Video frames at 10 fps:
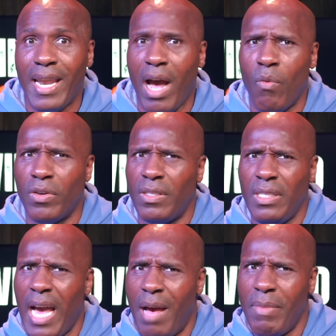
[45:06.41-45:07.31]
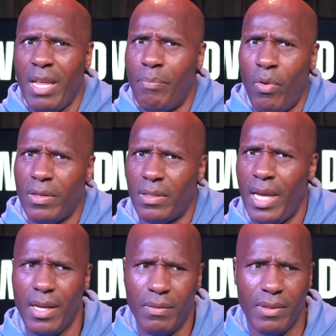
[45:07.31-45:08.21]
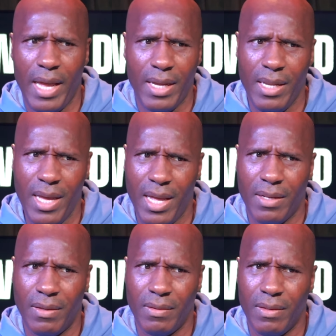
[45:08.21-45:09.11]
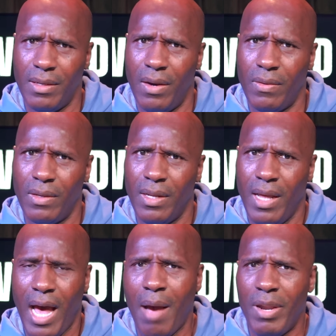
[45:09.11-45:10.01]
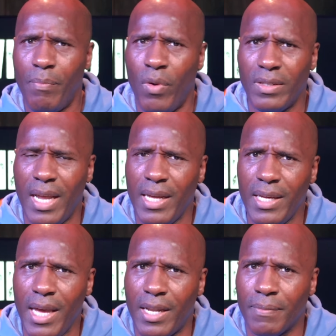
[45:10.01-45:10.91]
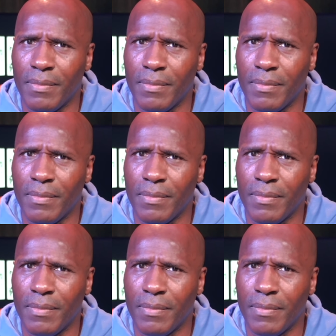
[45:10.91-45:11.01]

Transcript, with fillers: I want to see how many points they can they can hit, you know? How many points they can get.